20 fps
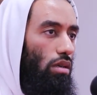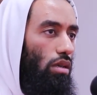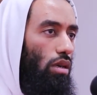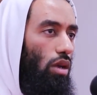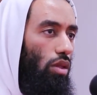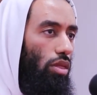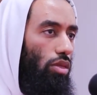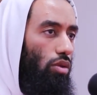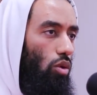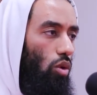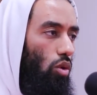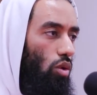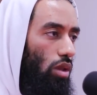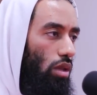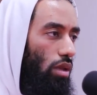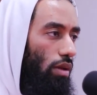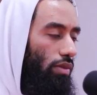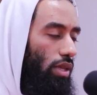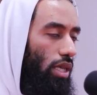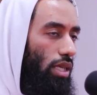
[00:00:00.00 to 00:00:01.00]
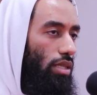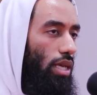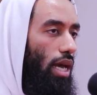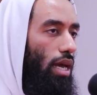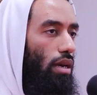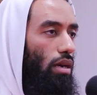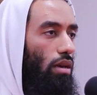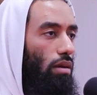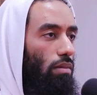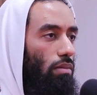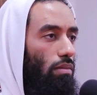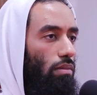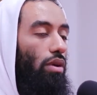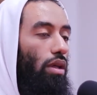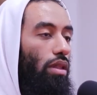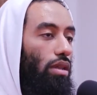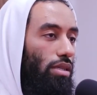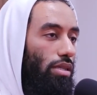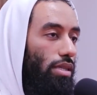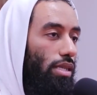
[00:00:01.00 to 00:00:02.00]
you know, through all of the 10.
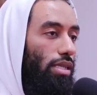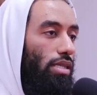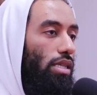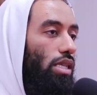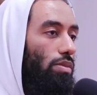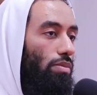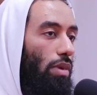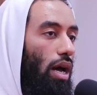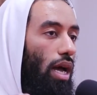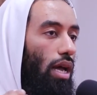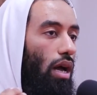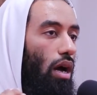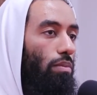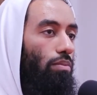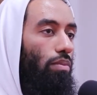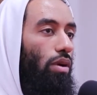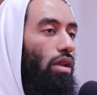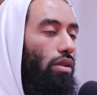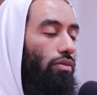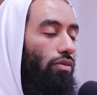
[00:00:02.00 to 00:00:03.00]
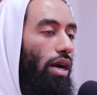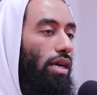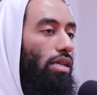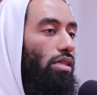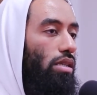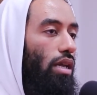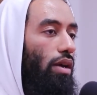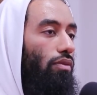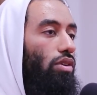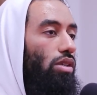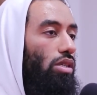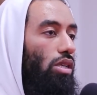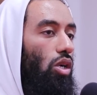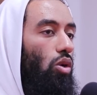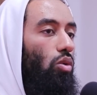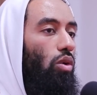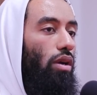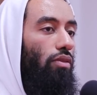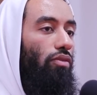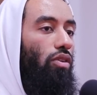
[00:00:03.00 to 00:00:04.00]
Brothers and sisters, my humble advice to every
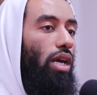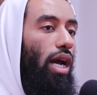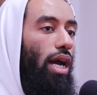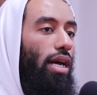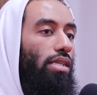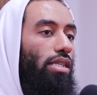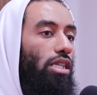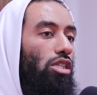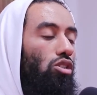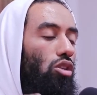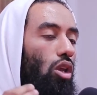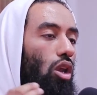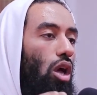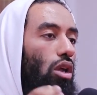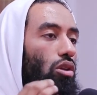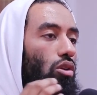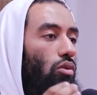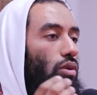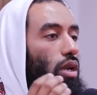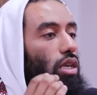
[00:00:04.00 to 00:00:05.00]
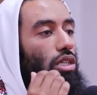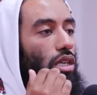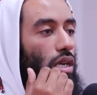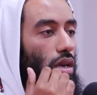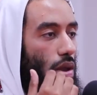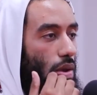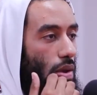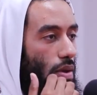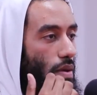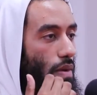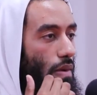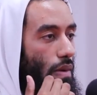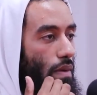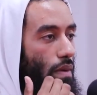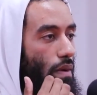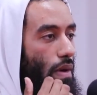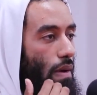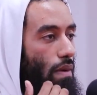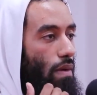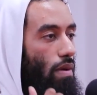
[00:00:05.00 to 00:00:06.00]
single one of you guys is to learn your religion.
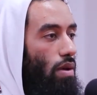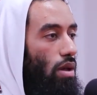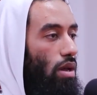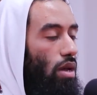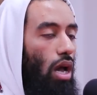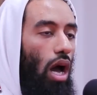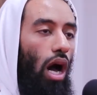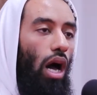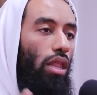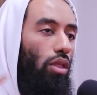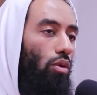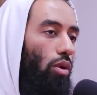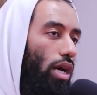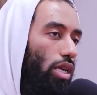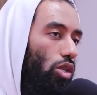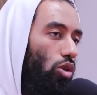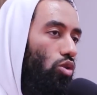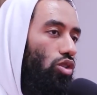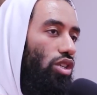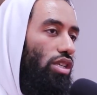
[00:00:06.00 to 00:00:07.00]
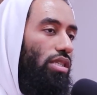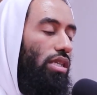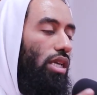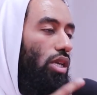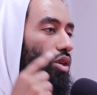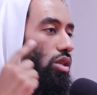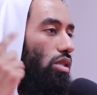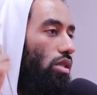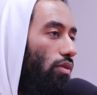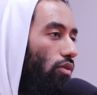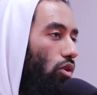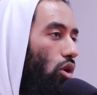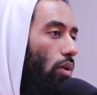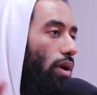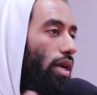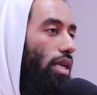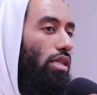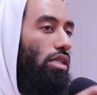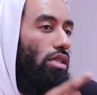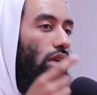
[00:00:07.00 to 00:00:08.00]
Otherwise, you'll just see yourself
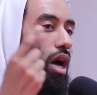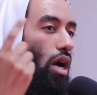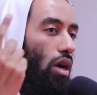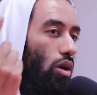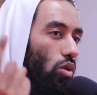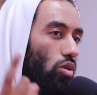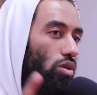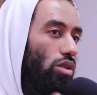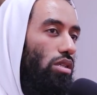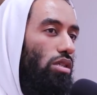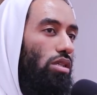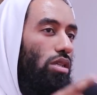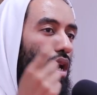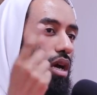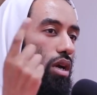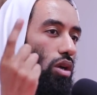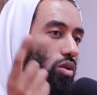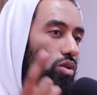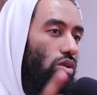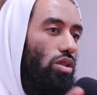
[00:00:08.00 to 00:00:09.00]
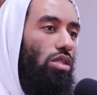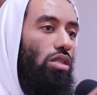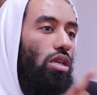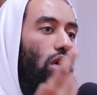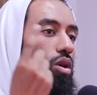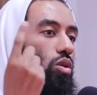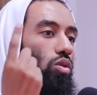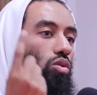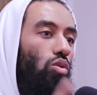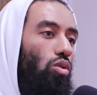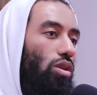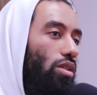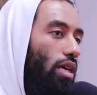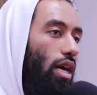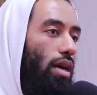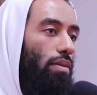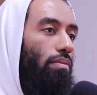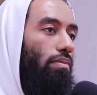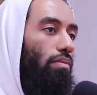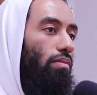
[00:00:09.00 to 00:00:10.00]
going in circles and circles and circles all the
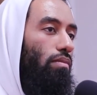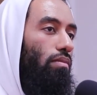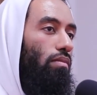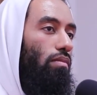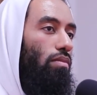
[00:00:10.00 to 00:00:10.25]
time.